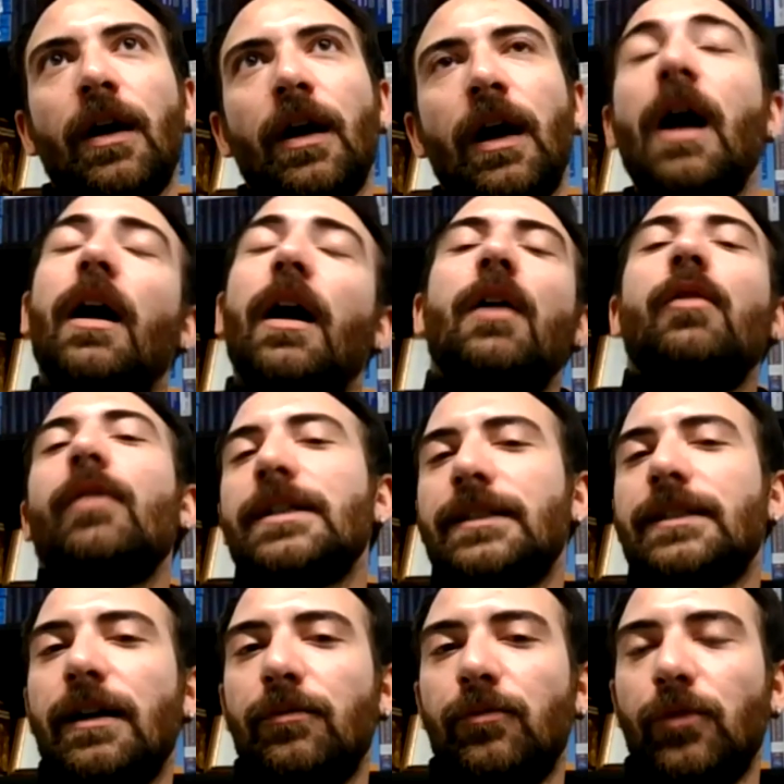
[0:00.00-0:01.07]
how, how can
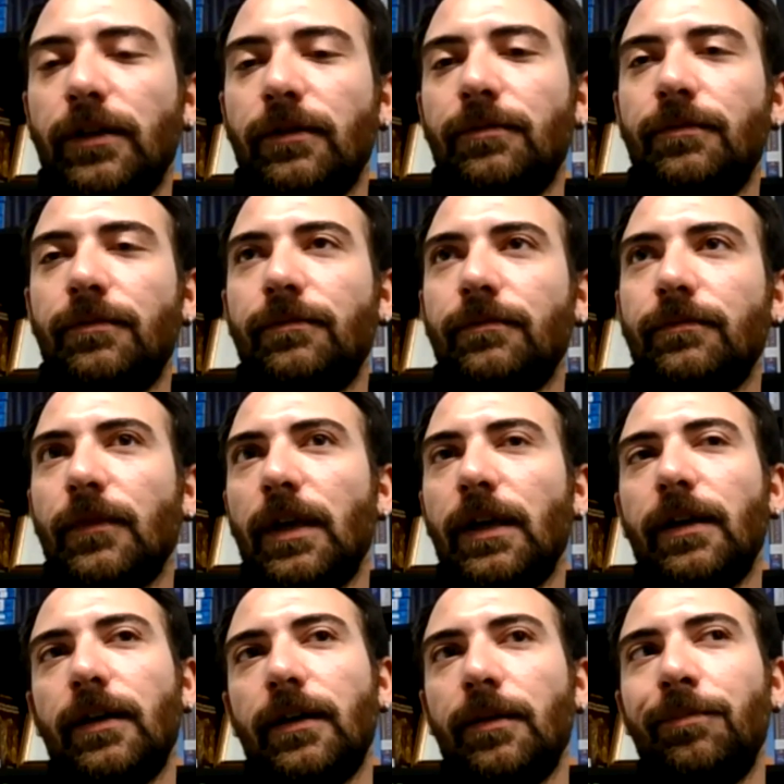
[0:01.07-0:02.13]
someone
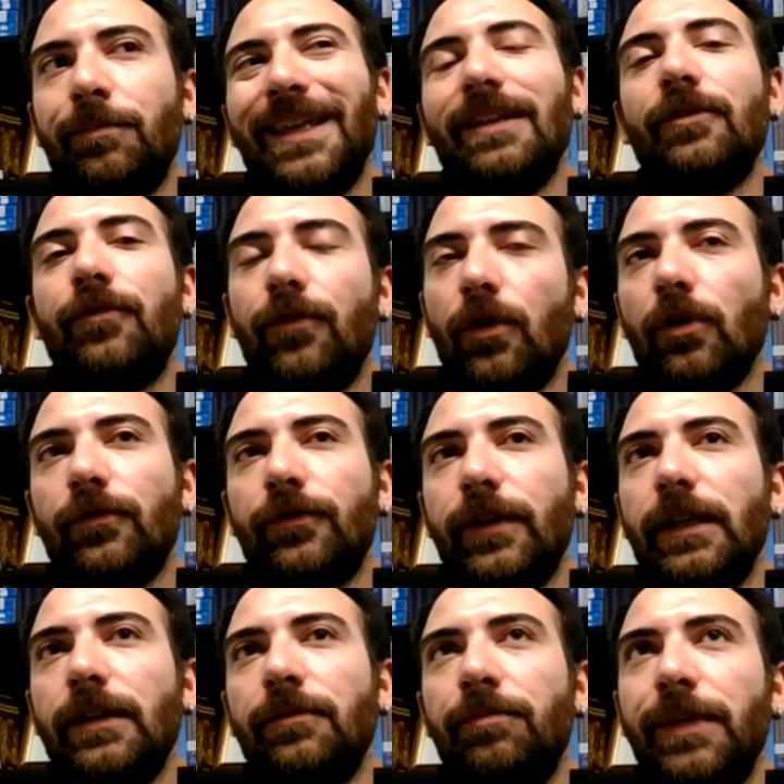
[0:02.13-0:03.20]
uh, be involved
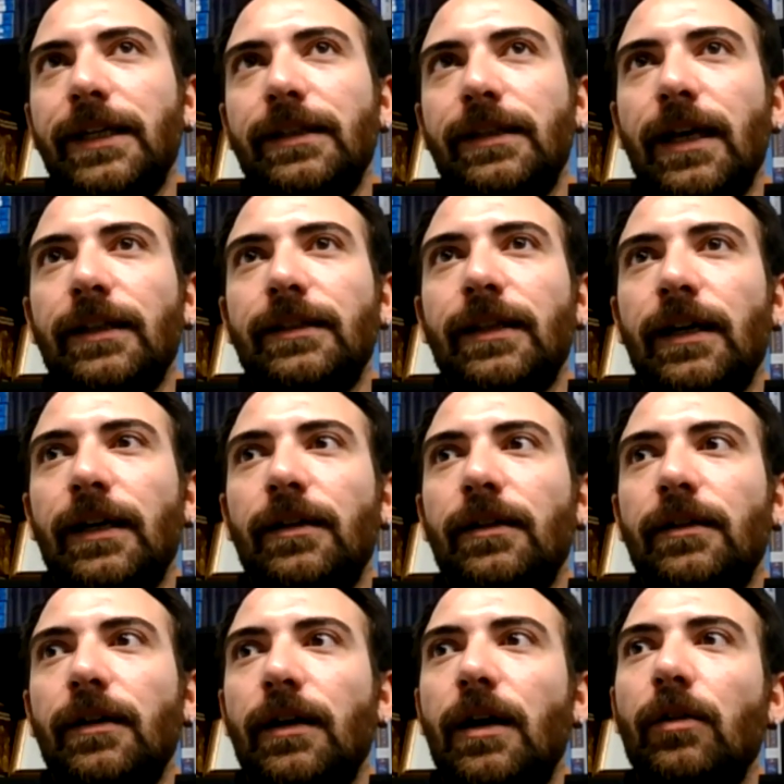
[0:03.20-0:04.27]
in big data?
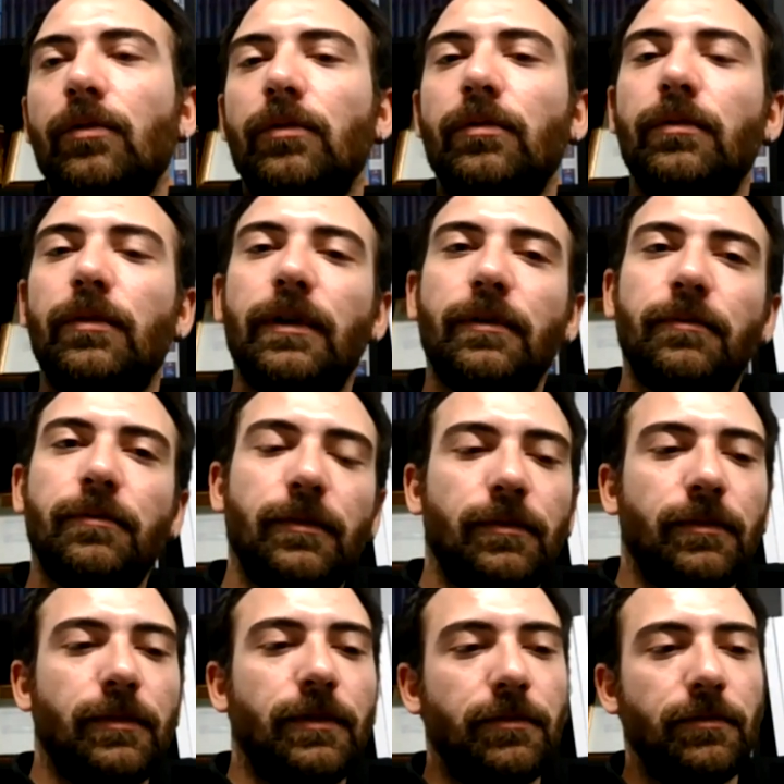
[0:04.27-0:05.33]
How
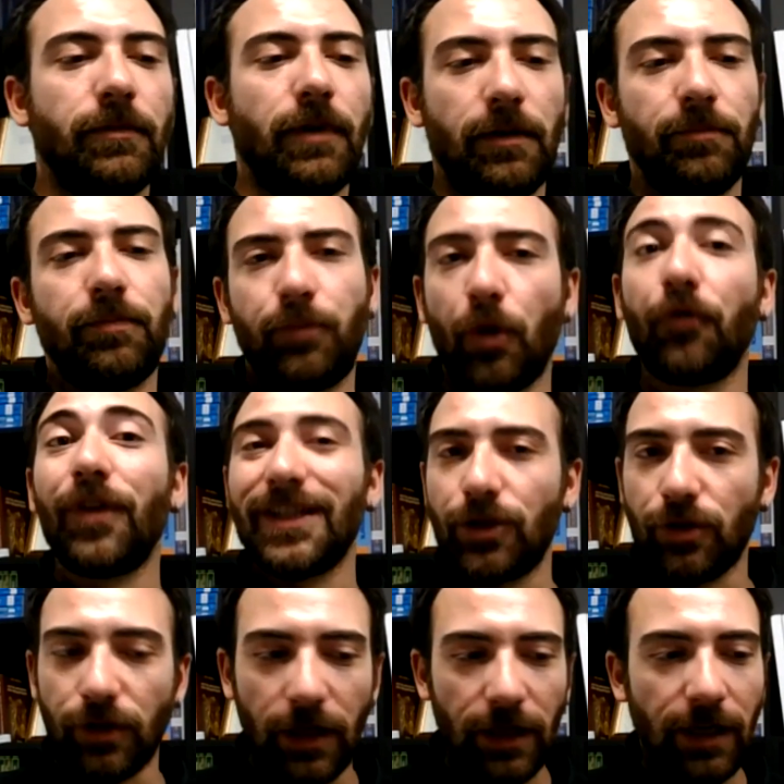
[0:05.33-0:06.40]

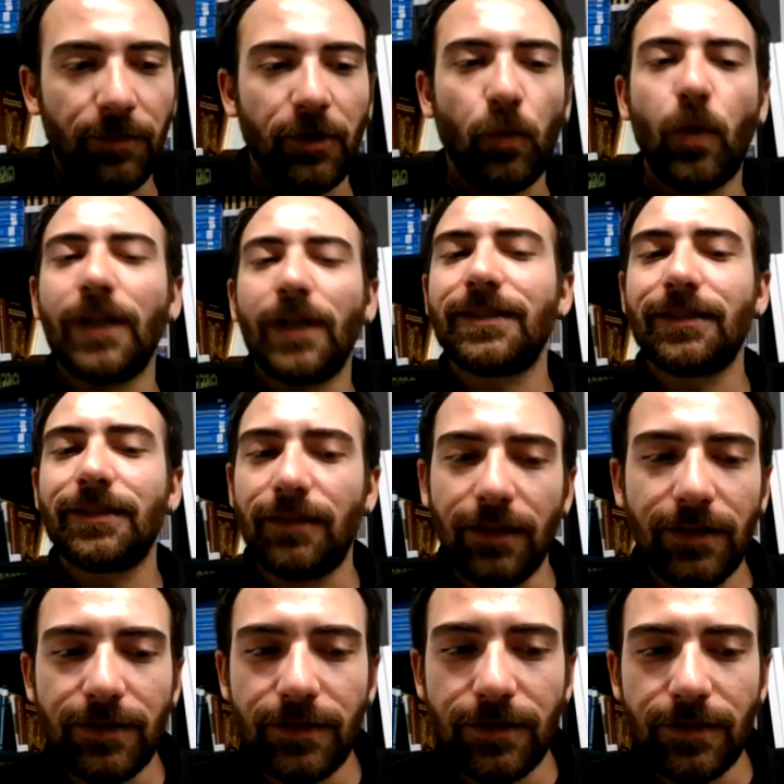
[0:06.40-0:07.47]
professionally? I mean, what skills
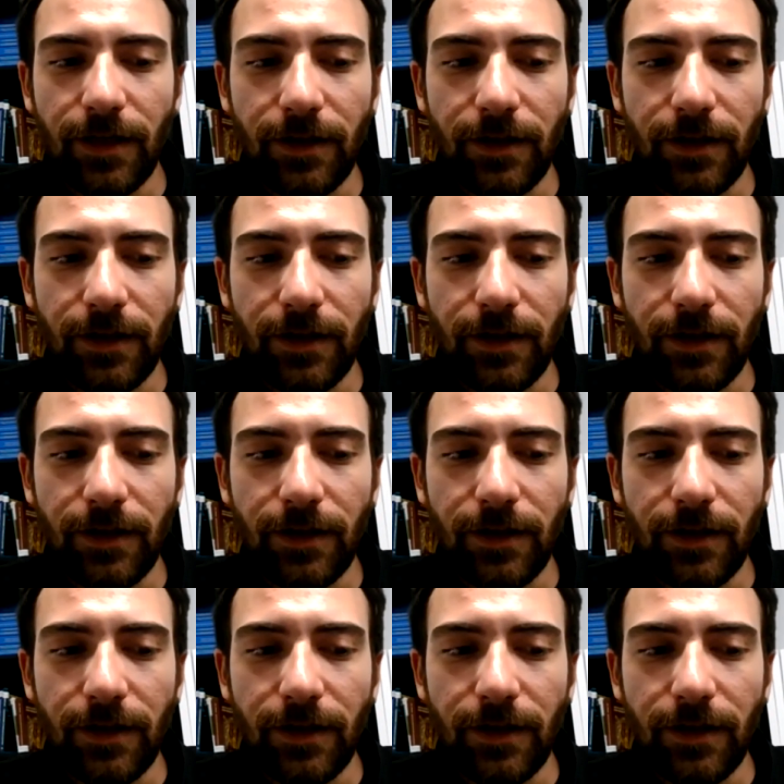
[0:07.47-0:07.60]
okay.